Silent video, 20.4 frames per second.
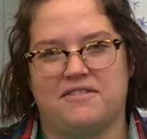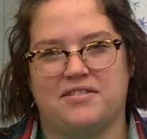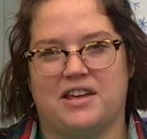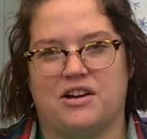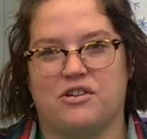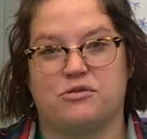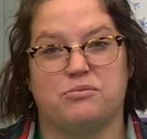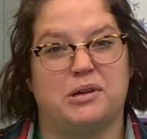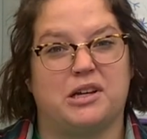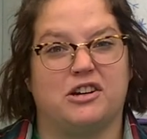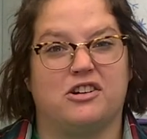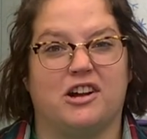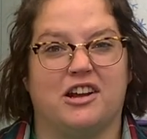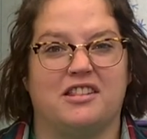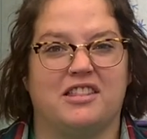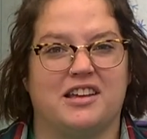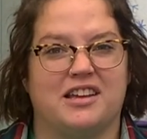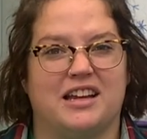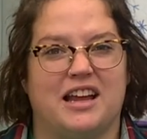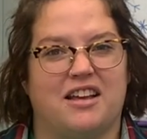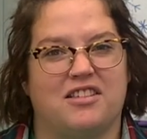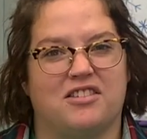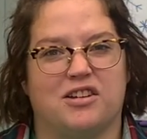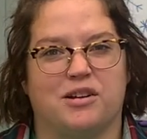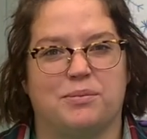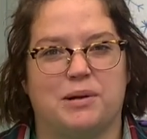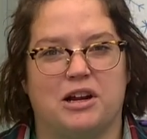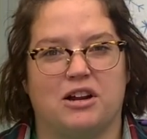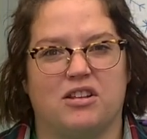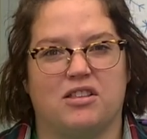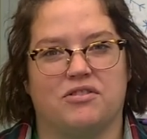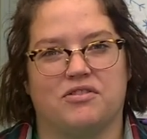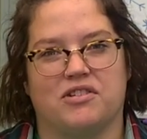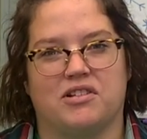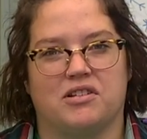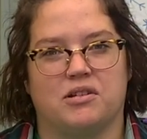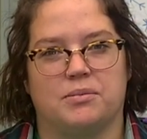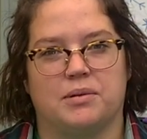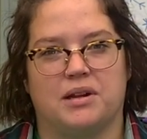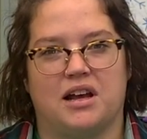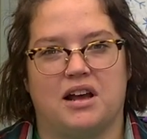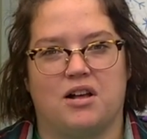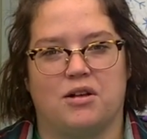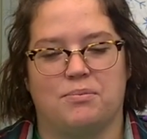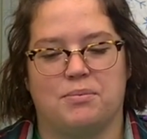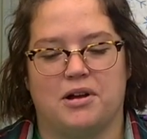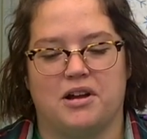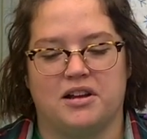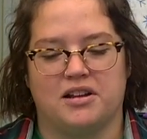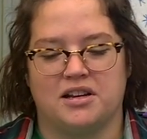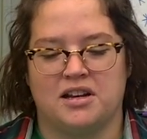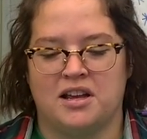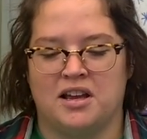That would be a great thing to ask your parents for a little bit of help on.